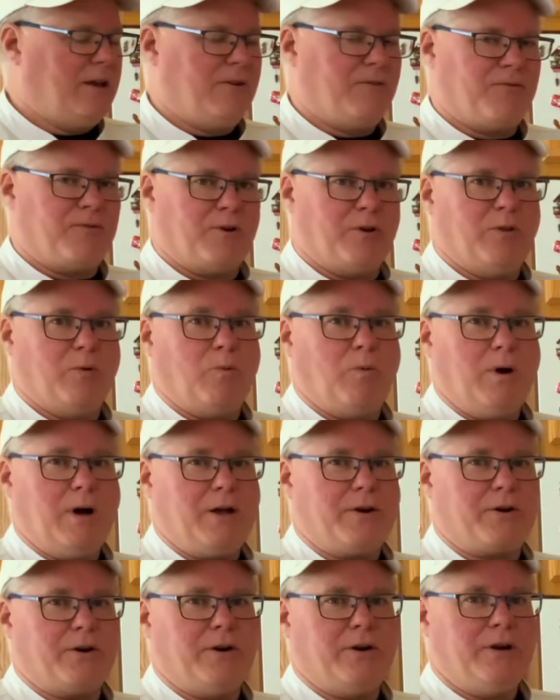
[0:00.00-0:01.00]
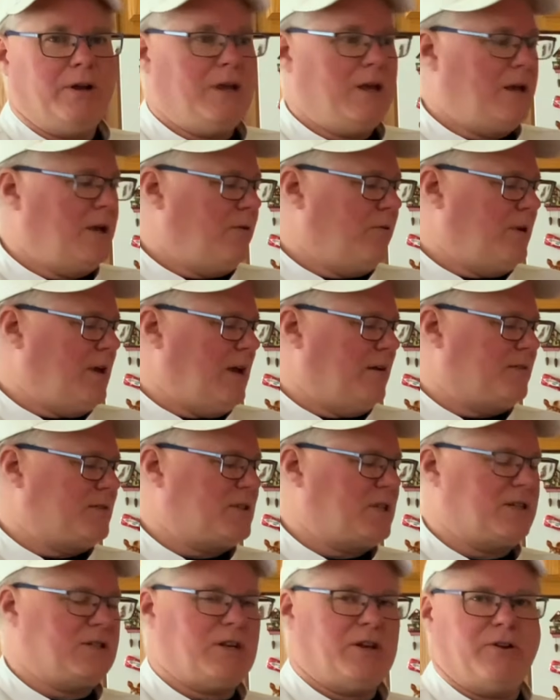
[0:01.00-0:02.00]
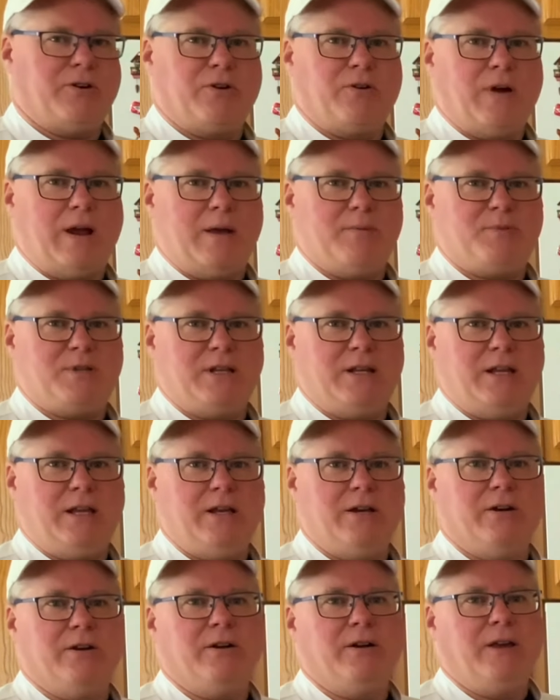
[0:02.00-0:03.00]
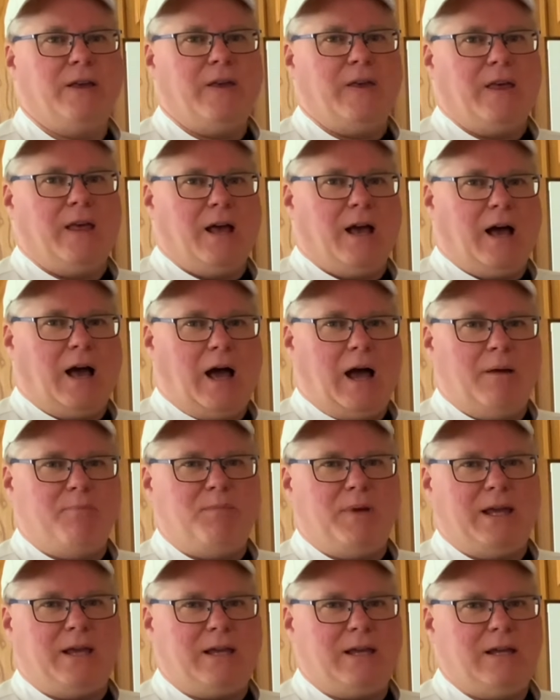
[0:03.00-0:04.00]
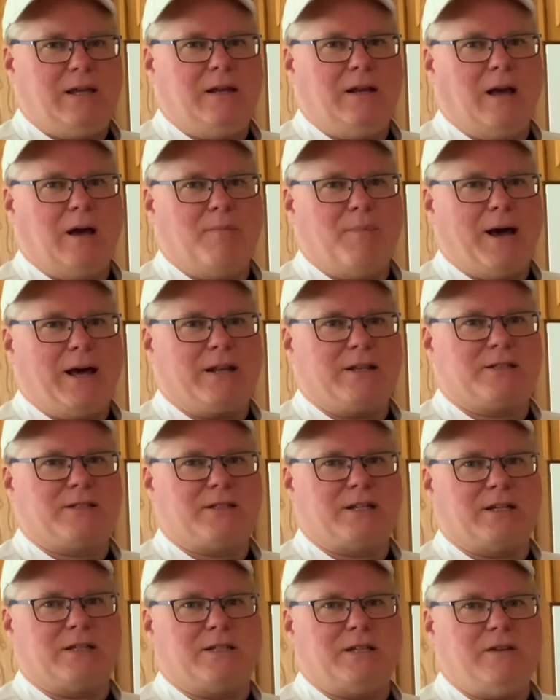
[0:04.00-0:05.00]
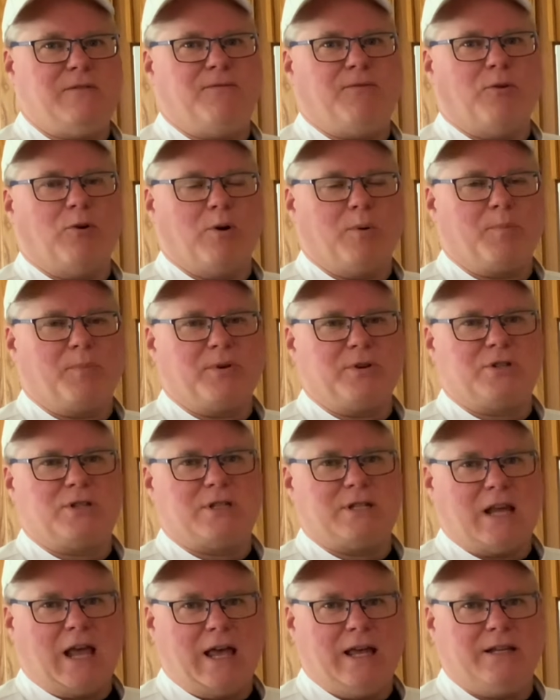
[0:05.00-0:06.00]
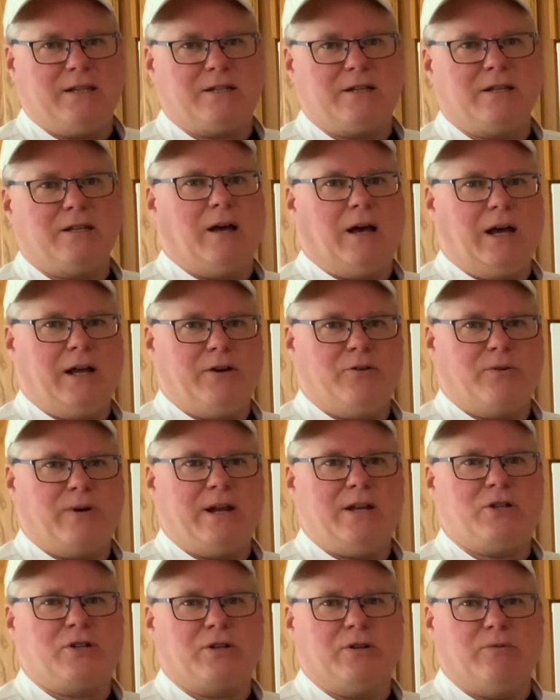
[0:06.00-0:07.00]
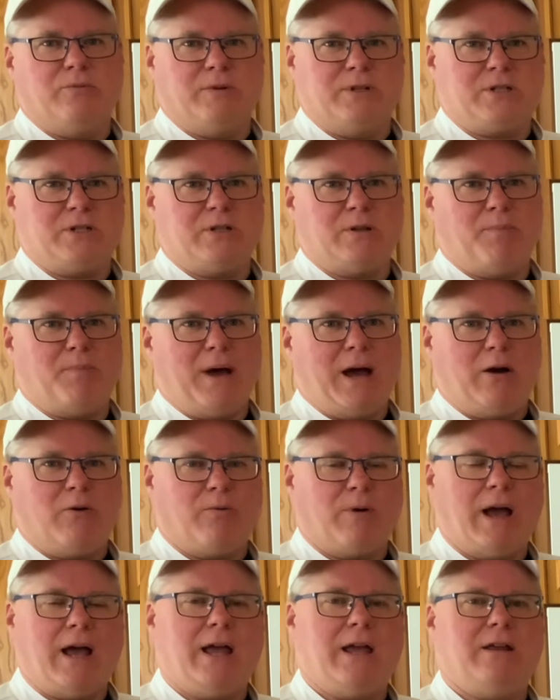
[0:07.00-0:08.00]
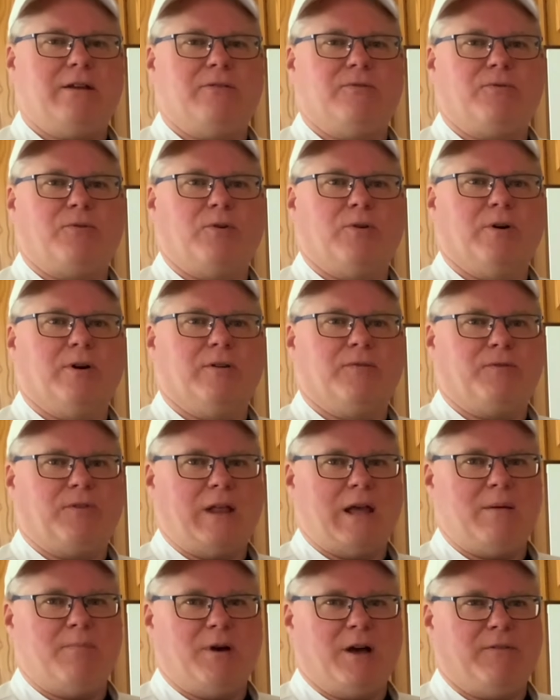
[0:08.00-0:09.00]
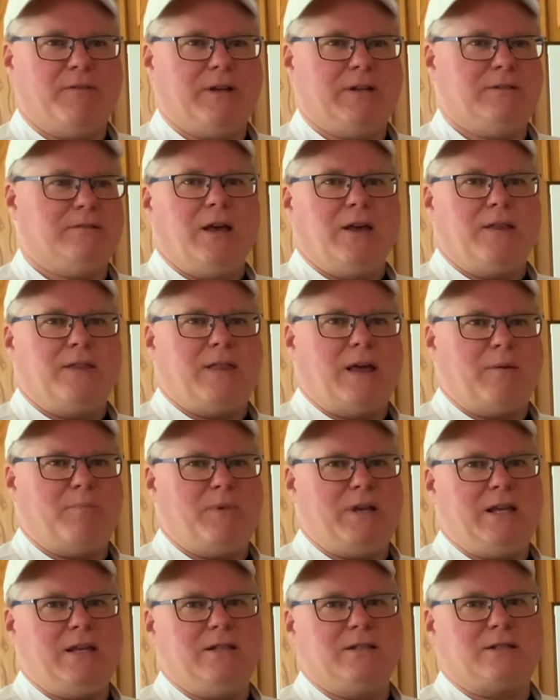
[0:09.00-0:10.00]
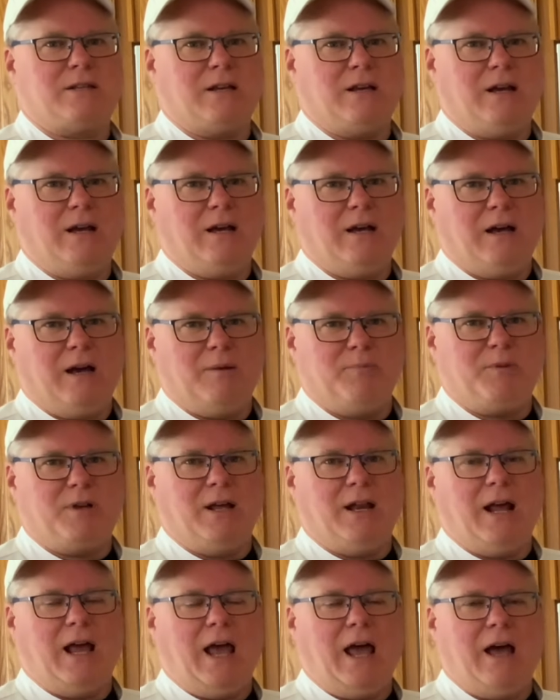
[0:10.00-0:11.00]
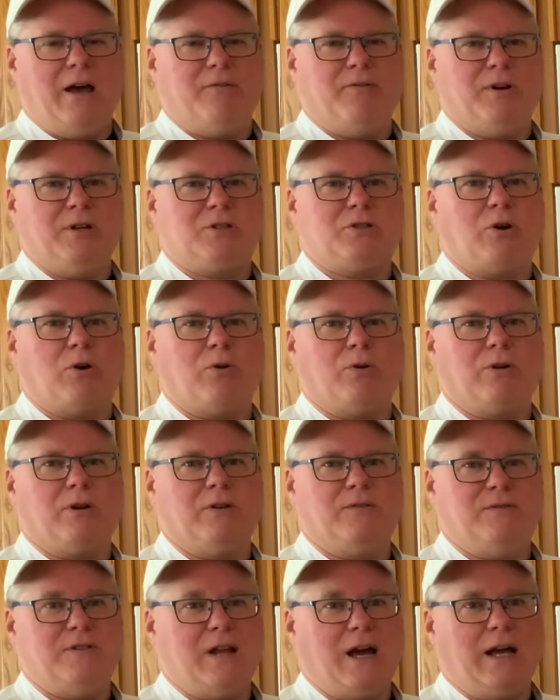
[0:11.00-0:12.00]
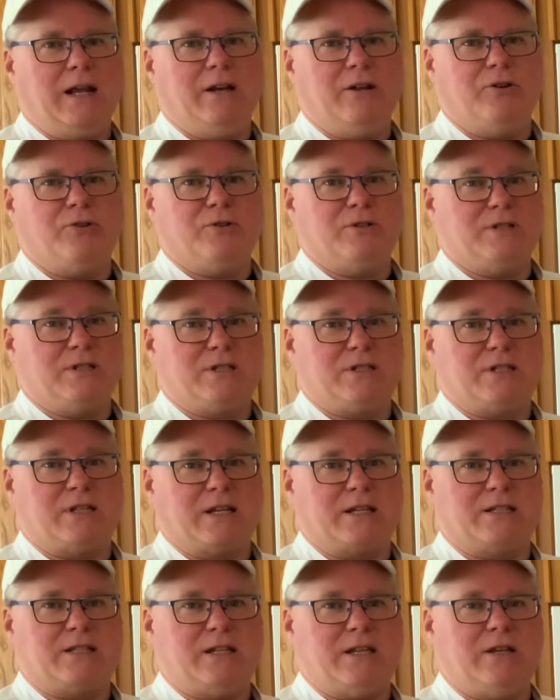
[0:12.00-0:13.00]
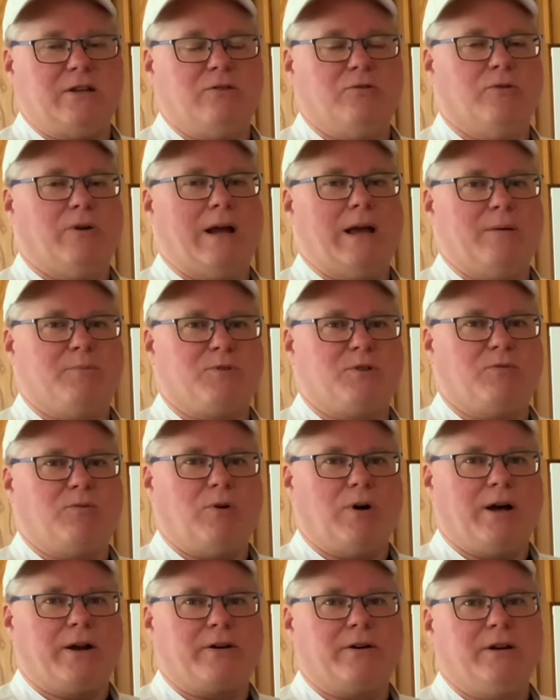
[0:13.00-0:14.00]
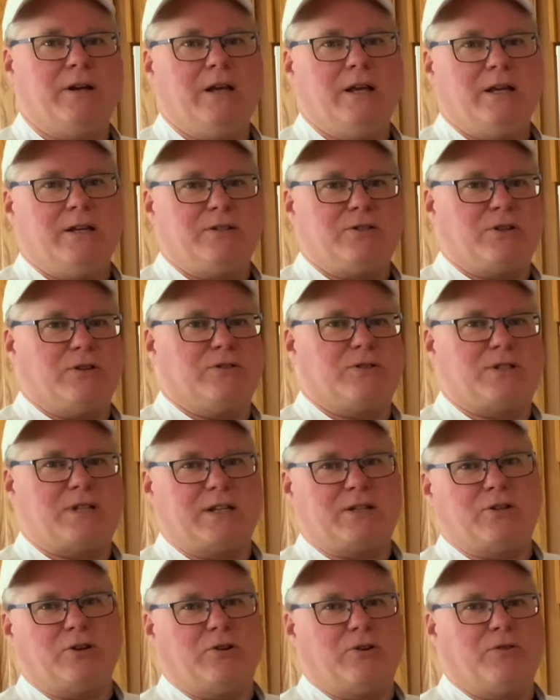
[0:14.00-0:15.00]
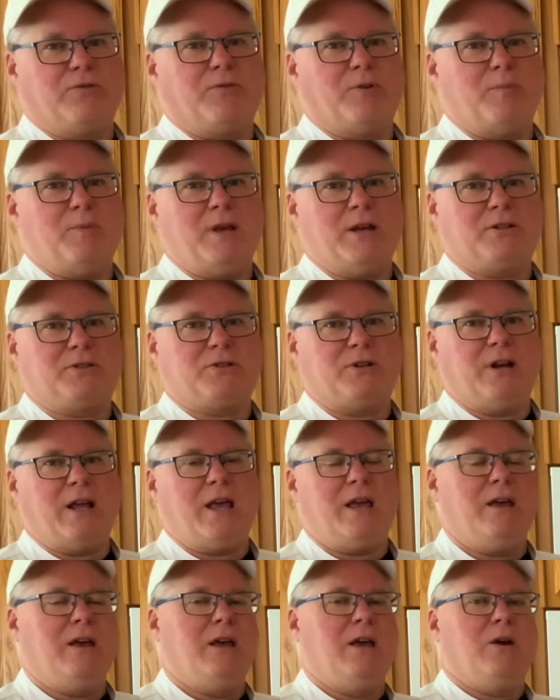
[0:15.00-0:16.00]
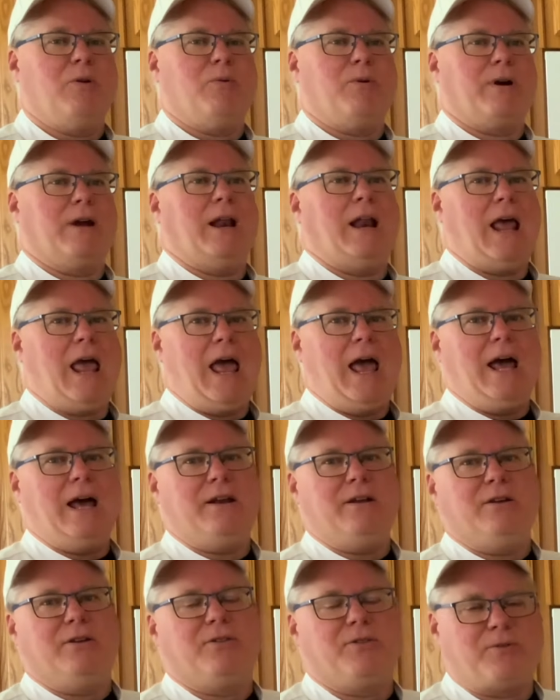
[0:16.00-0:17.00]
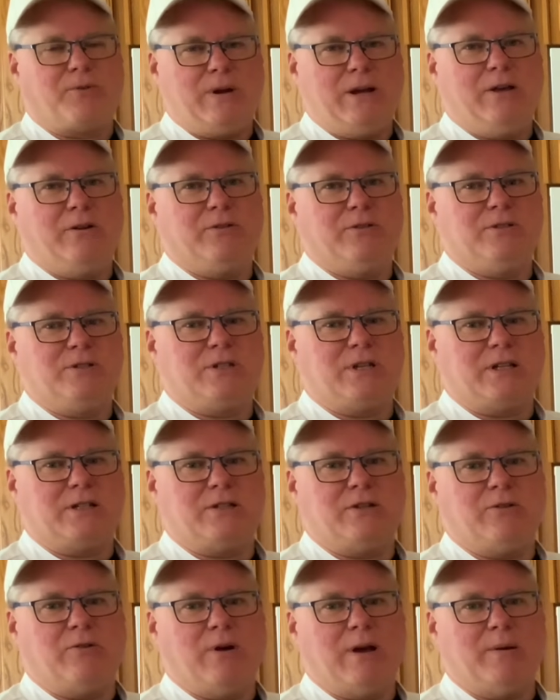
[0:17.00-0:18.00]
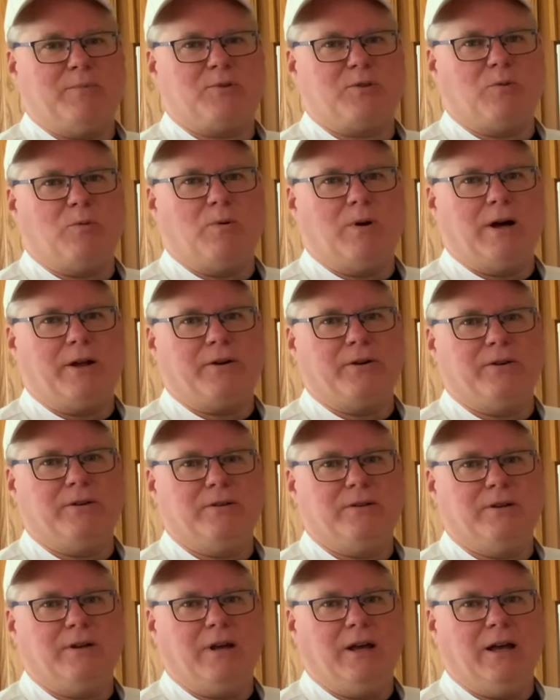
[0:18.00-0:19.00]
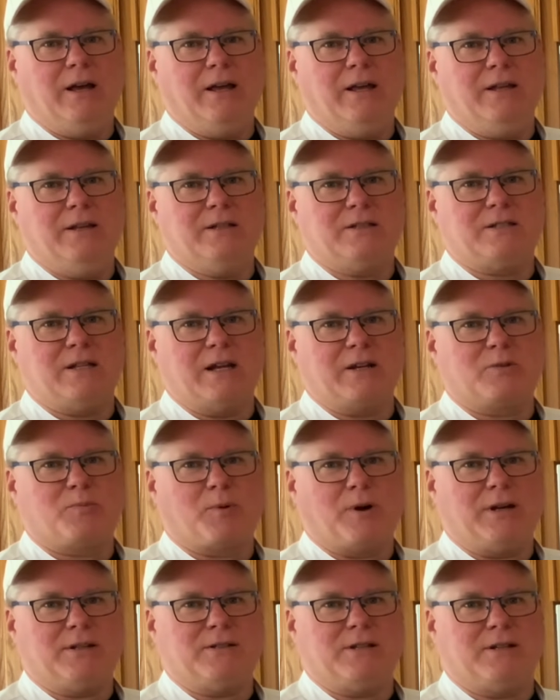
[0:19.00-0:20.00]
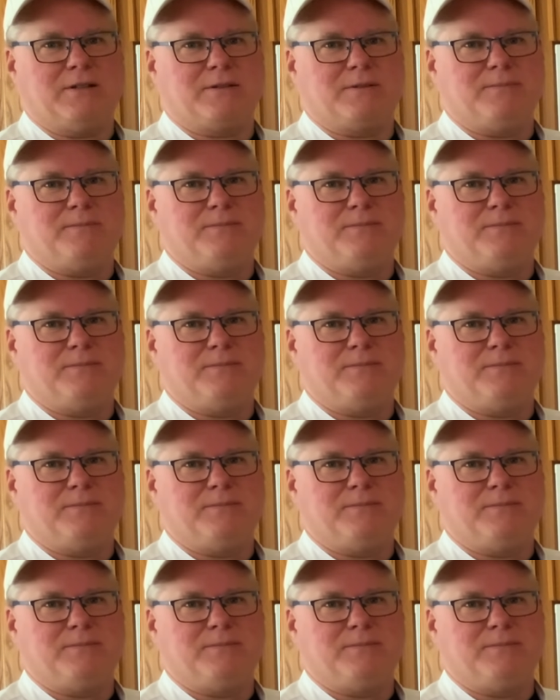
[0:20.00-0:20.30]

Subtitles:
for the water, we have 600 grams in here. I'm making about a 64% hydration, which is about right for a flame oven. That means I'm gonna have a total of 960 grams of water. So 600 from yesterday, we're gonna add 360 grams of water in this next process.